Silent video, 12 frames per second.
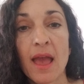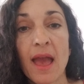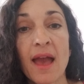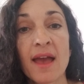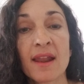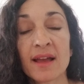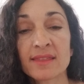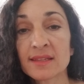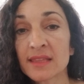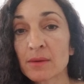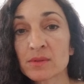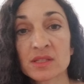And I think
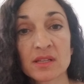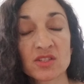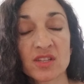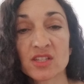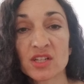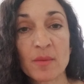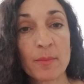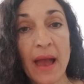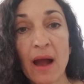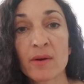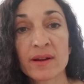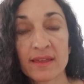that's such an
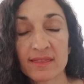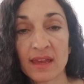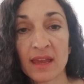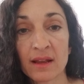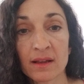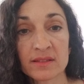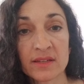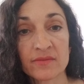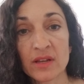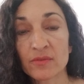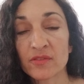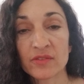empowering thing because I've
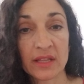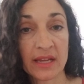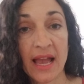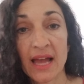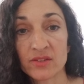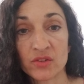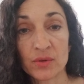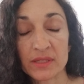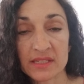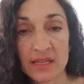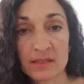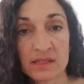never felt like I had to do it
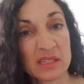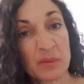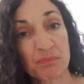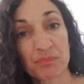since.